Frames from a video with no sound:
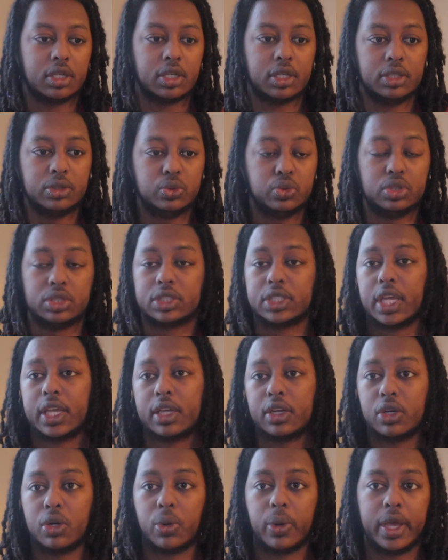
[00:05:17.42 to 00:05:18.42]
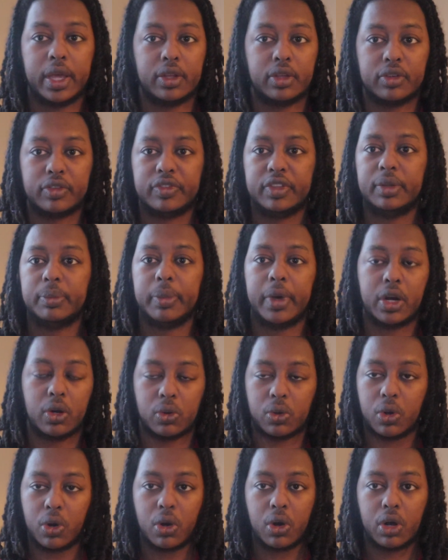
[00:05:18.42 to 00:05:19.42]
you just like a no annual fee
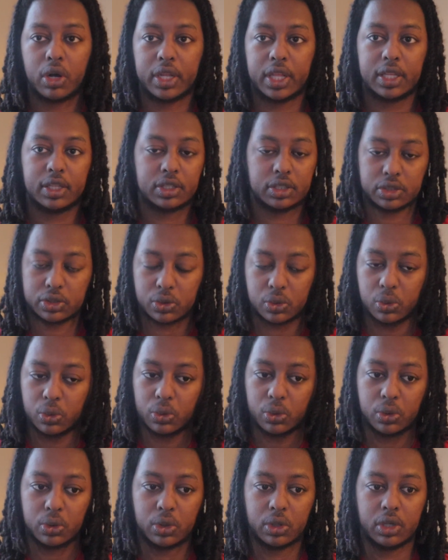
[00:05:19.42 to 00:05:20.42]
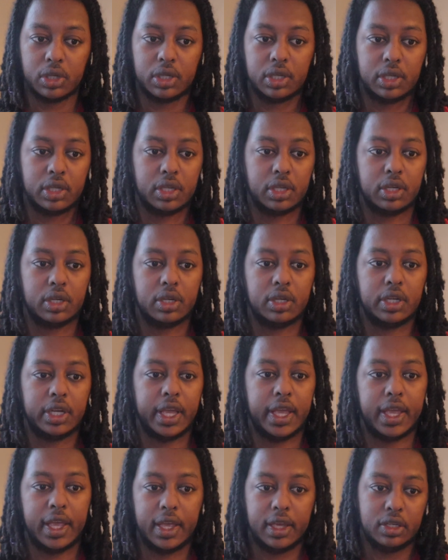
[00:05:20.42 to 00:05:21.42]
metal card that looks cool,
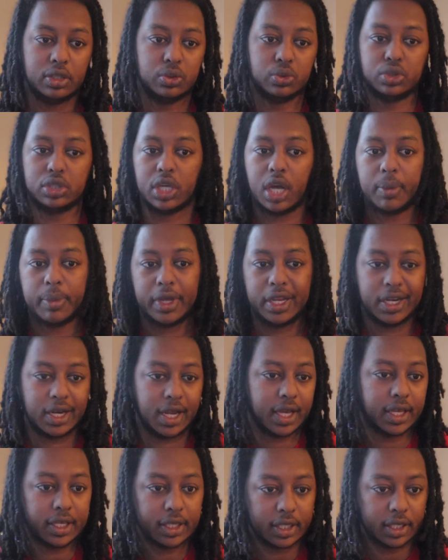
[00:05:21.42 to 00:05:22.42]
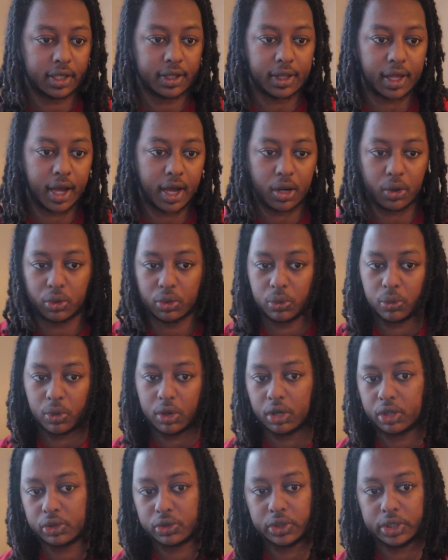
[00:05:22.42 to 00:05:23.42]
and you shop at Nike a lot or
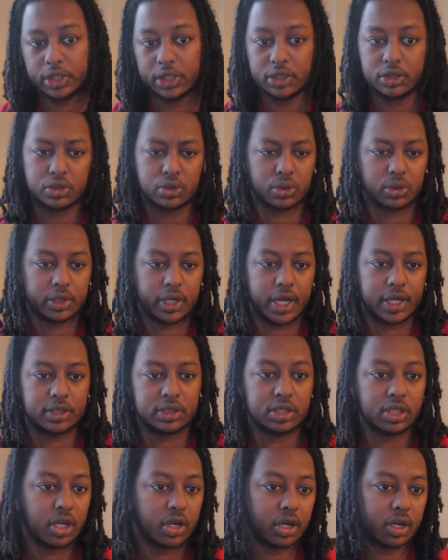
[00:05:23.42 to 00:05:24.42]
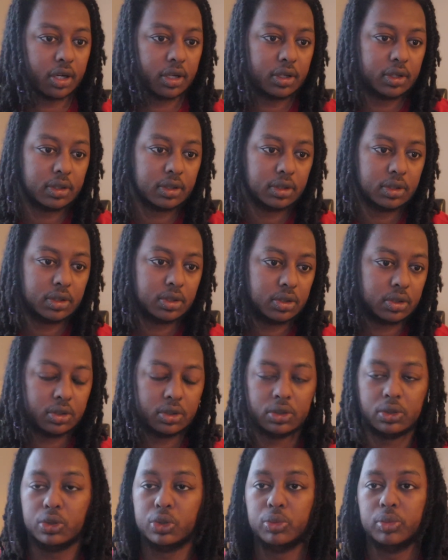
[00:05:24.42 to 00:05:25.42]
Walgreens or Exxon,
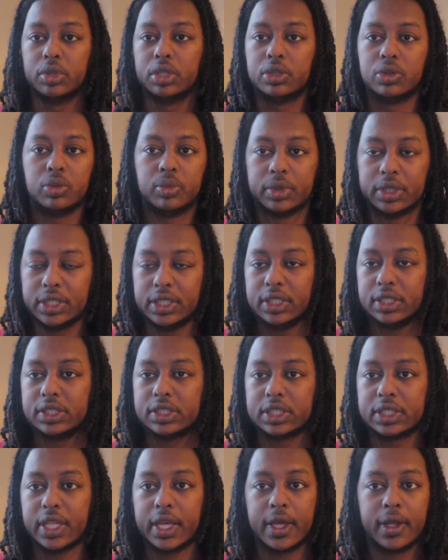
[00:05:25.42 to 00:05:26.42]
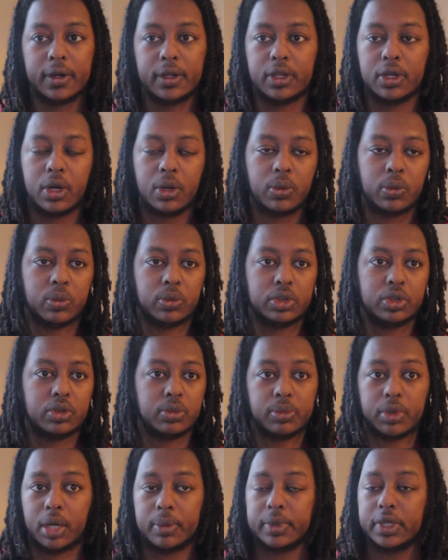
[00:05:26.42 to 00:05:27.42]
Uber Eats, then you know you
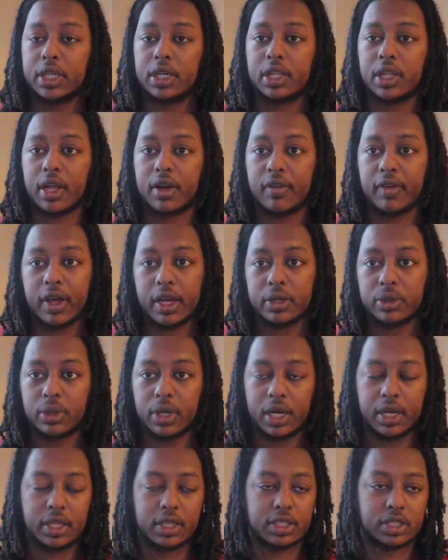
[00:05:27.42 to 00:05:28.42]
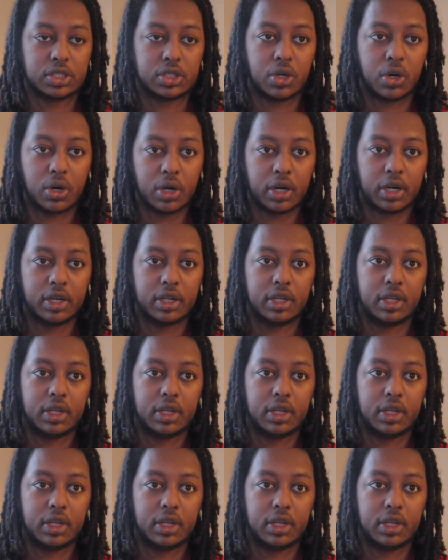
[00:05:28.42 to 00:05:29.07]
could probably get a lot of value out of this card.